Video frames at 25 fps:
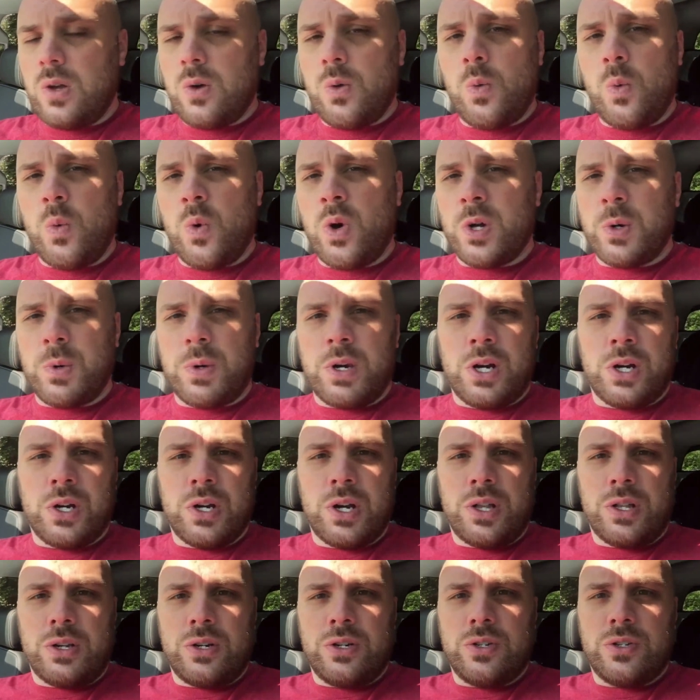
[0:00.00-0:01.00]
One way or
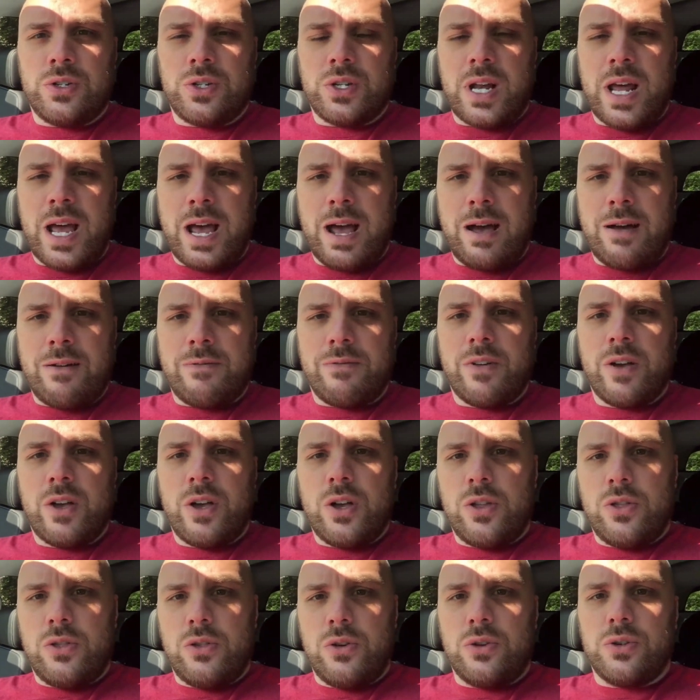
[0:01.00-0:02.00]
another, you should have
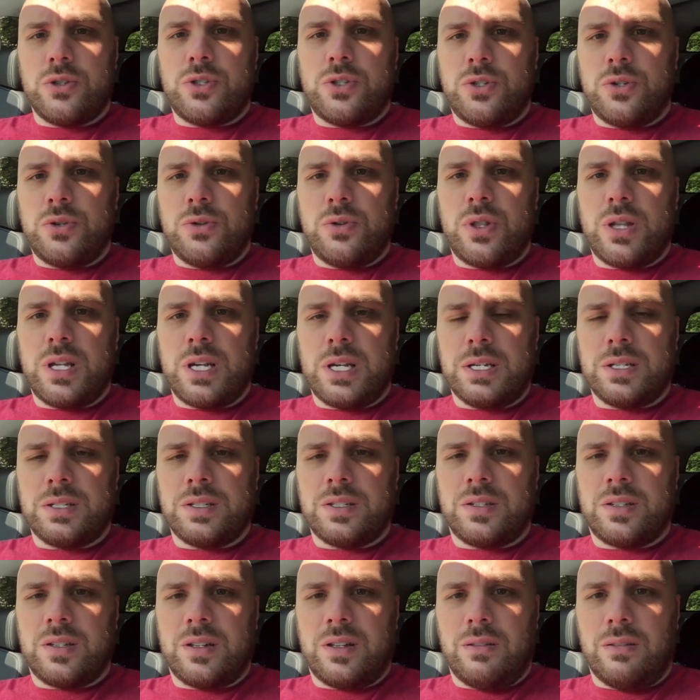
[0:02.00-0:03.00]
those two
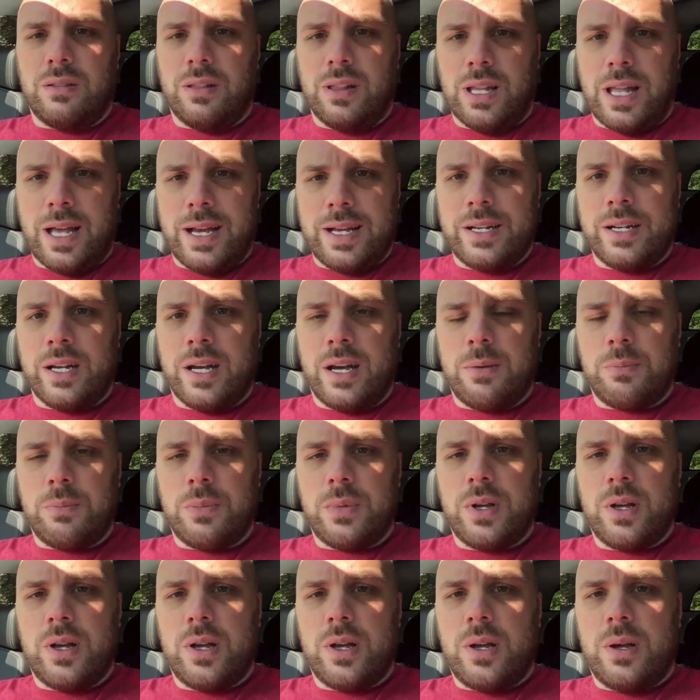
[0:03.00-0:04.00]
things lined up
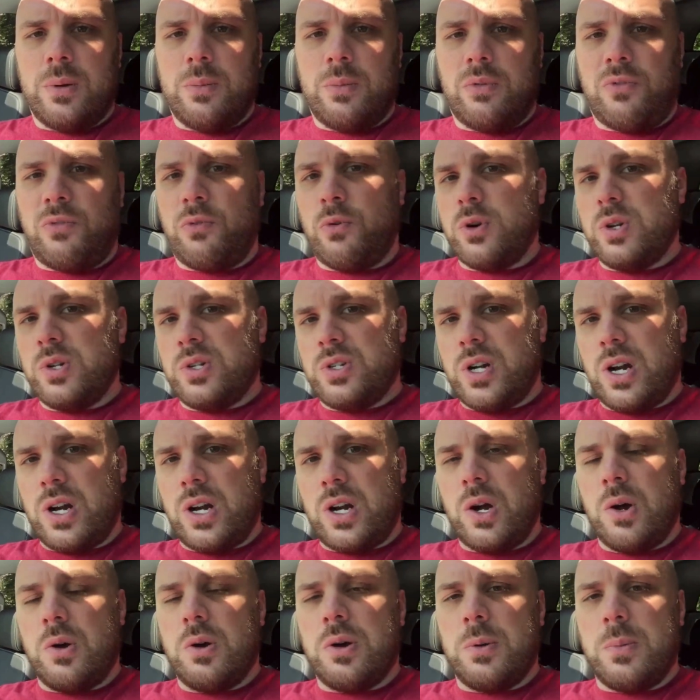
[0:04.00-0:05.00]
before you start
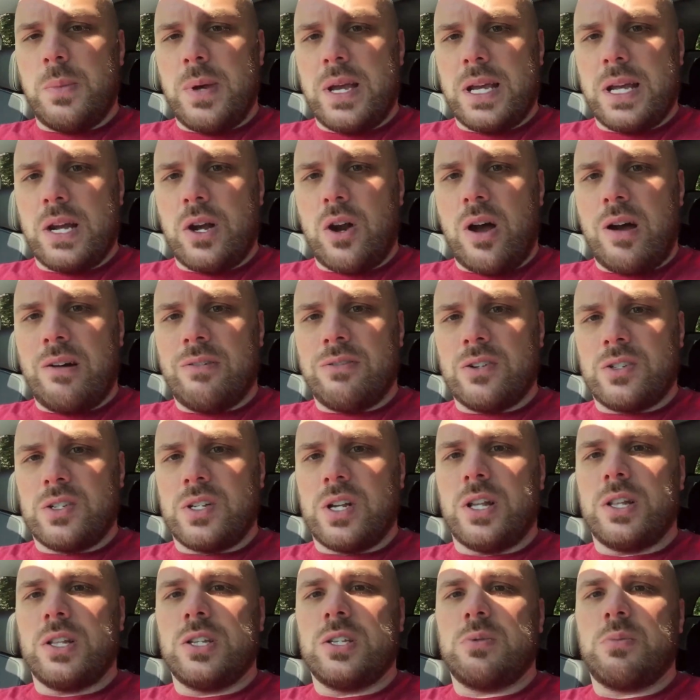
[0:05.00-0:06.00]
going and making offers
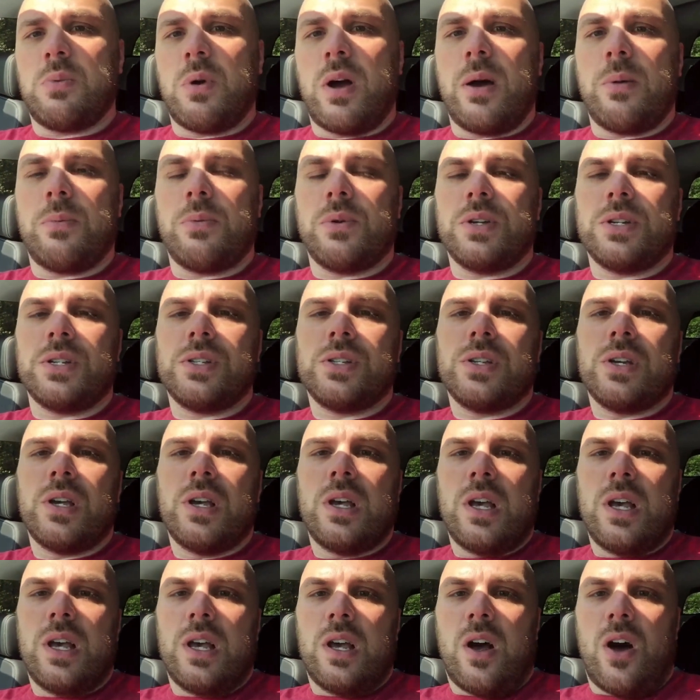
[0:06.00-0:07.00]
on these properties.
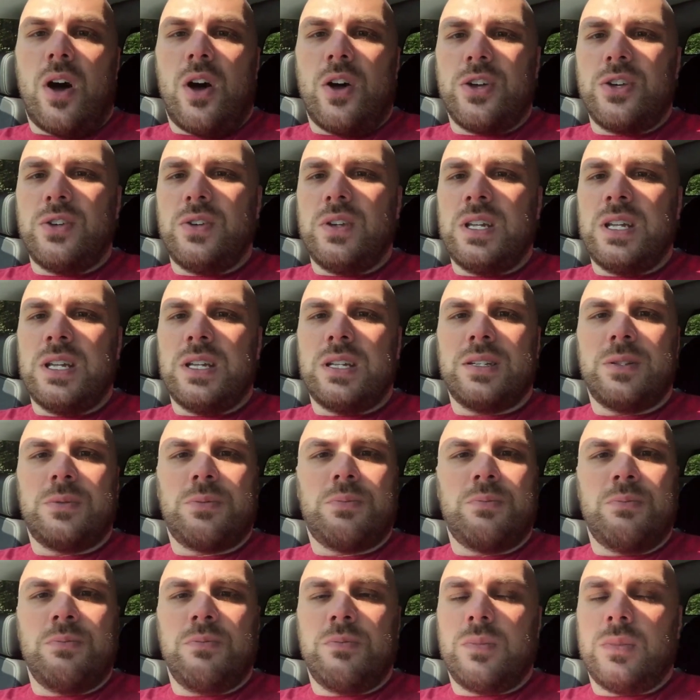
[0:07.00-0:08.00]
All you need is,
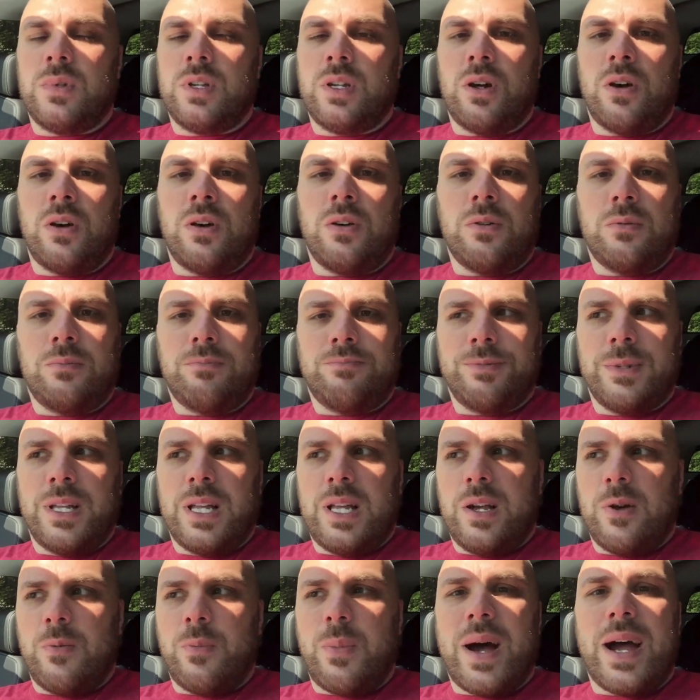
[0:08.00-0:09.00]
you know,
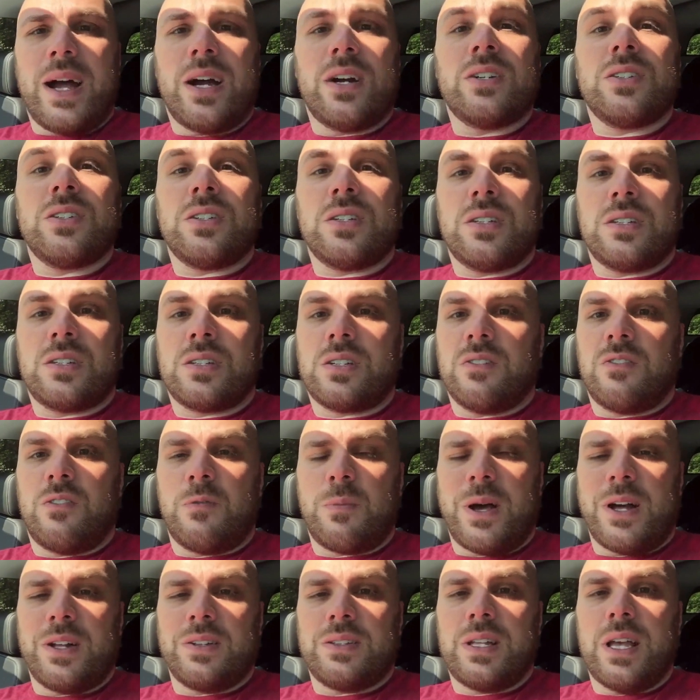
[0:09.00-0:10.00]
a buyer's list of
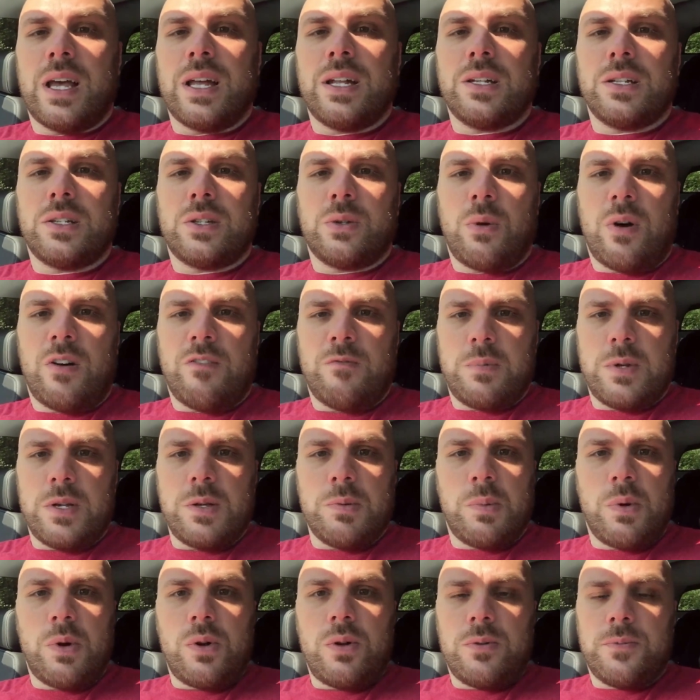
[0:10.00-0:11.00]
about 10 to 12
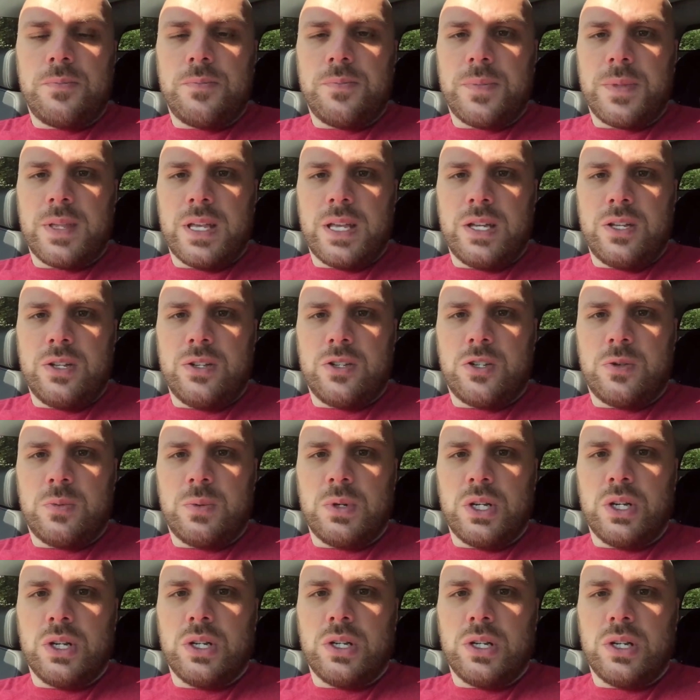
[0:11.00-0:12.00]
people, and you should
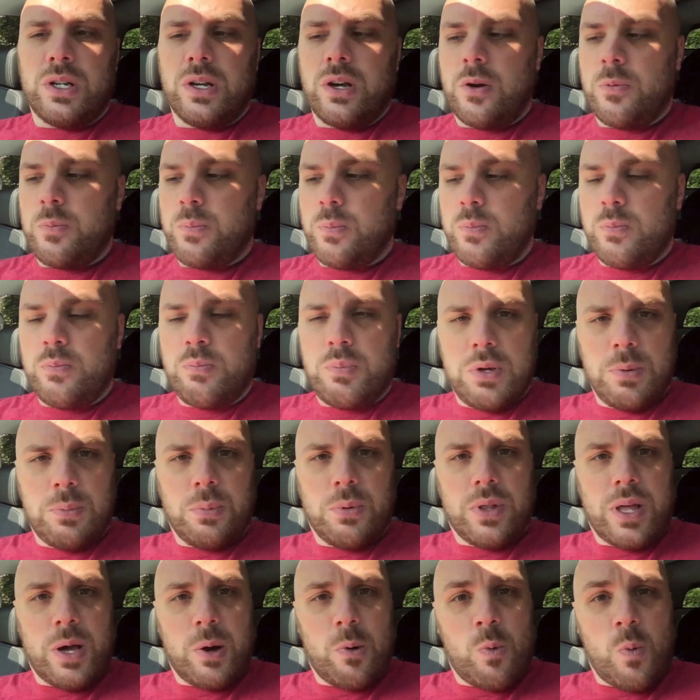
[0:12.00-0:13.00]
be good to go.
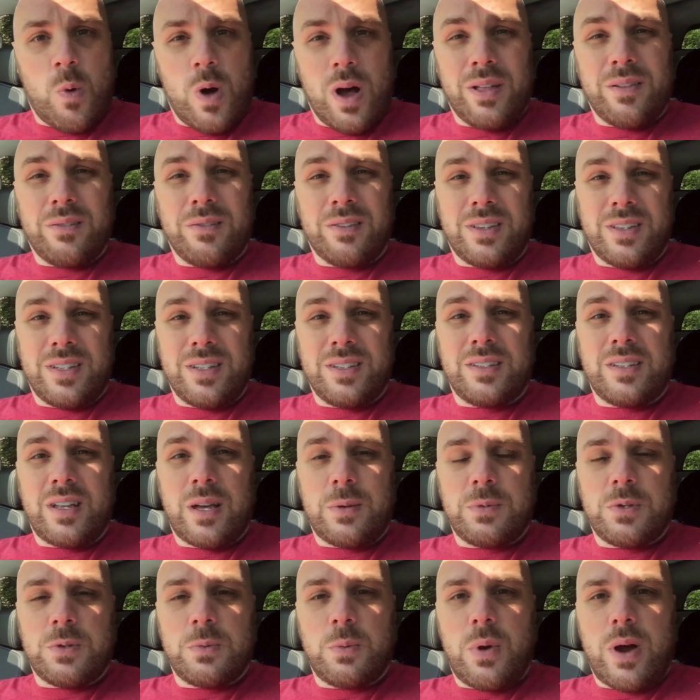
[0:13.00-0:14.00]
People that want these
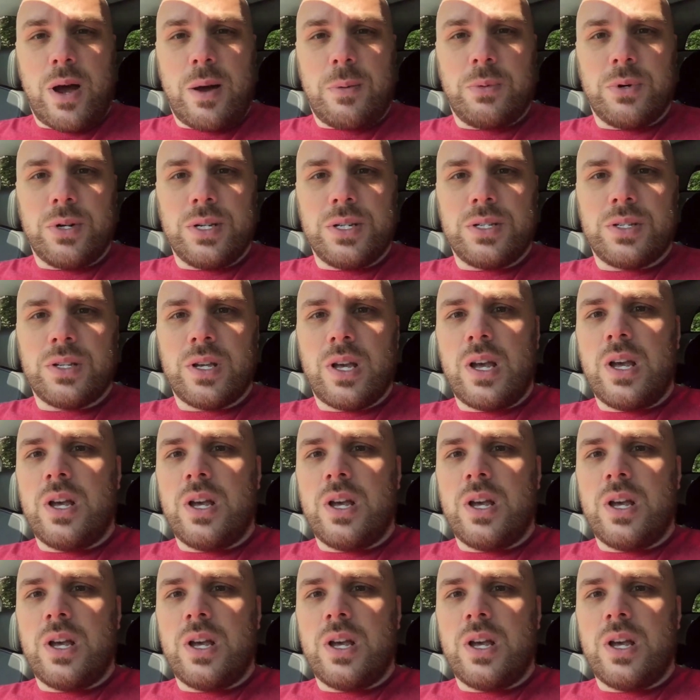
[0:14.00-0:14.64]
types of properties.